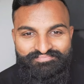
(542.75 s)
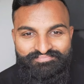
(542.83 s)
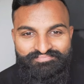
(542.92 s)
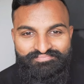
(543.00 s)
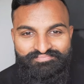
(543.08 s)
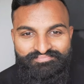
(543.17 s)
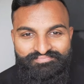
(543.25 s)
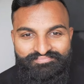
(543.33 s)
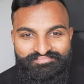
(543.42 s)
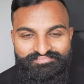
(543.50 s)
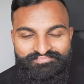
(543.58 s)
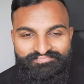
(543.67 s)

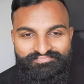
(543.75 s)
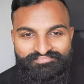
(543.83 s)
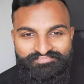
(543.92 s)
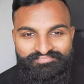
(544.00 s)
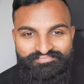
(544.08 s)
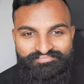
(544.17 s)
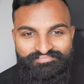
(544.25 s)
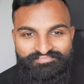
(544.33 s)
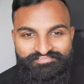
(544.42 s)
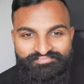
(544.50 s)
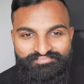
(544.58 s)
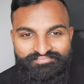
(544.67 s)

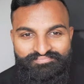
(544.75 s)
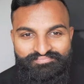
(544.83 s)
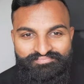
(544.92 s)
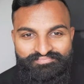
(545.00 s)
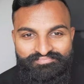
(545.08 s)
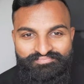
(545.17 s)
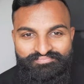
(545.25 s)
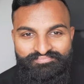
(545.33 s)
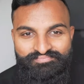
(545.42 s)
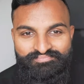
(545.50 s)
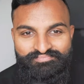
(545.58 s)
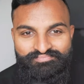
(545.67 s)

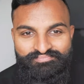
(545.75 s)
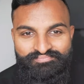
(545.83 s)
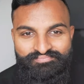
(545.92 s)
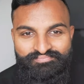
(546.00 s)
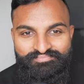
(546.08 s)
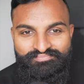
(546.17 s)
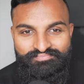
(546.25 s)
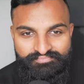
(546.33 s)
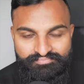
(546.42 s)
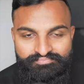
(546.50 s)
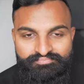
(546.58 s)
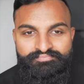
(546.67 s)

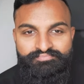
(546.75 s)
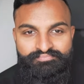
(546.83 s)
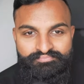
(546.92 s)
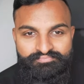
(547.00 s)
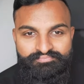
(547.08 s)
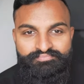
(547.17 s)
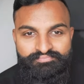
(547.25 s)
(silent)